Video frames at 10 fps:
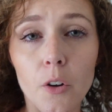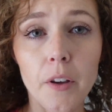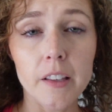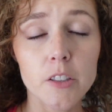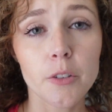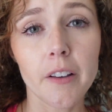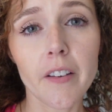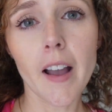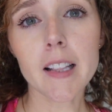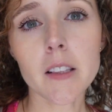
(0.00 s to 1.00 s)
Okay, so I've
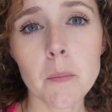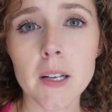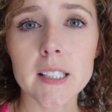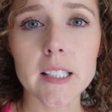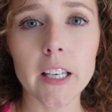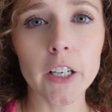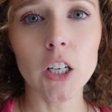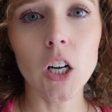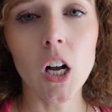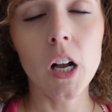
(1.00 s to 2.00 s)
had the
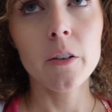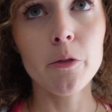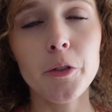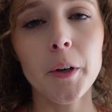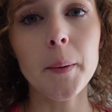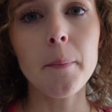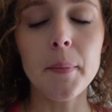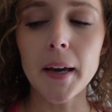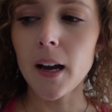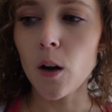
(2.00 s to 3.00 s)
mascara on for
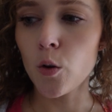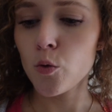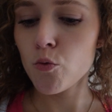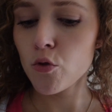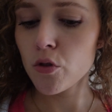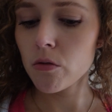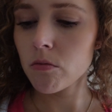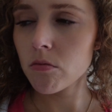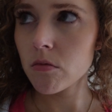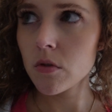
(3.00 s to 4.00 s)
about
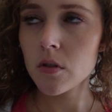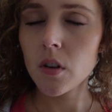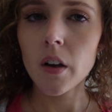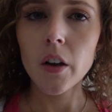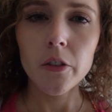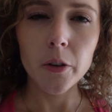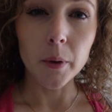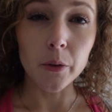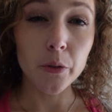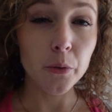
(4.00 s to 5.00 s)

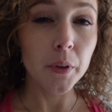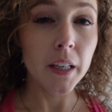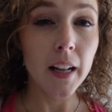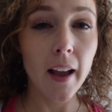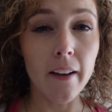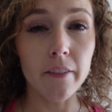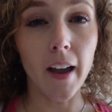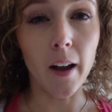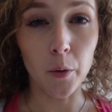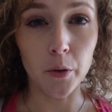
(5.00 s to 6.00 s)
3.5
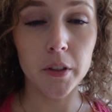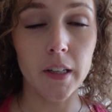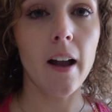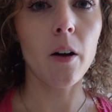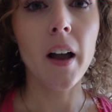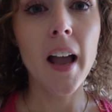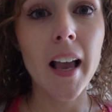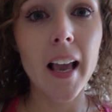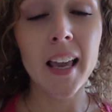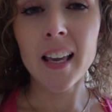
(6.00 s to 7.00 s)
hours now,
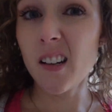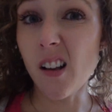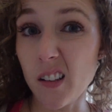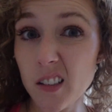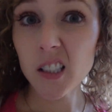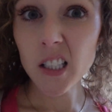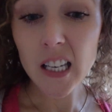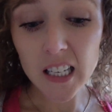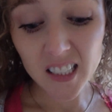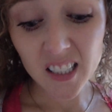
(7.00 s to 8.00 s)
and honestly,
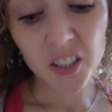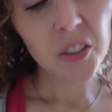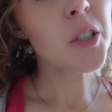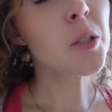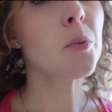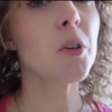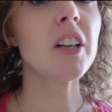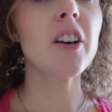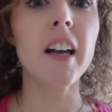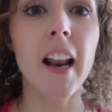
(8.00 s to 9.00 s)
it still looks pretty
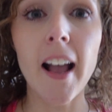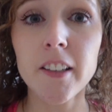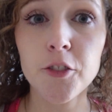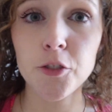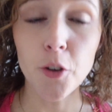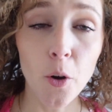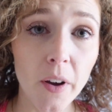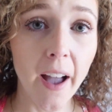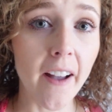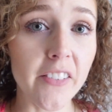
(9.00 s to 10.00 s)
good. I don't
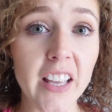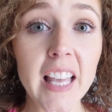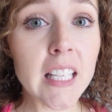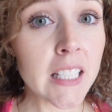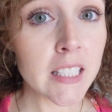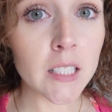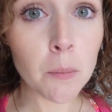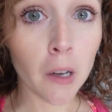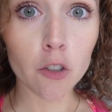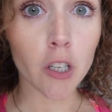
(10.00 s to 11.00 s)
have any
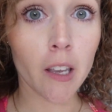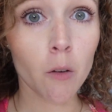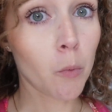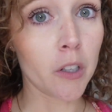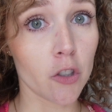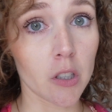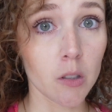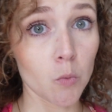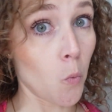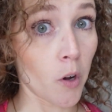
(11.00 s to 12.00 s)
smudging, which
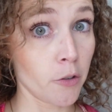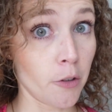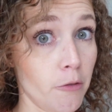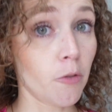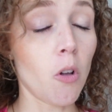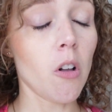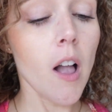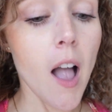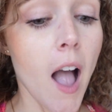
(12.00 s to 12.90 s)
is wonderful.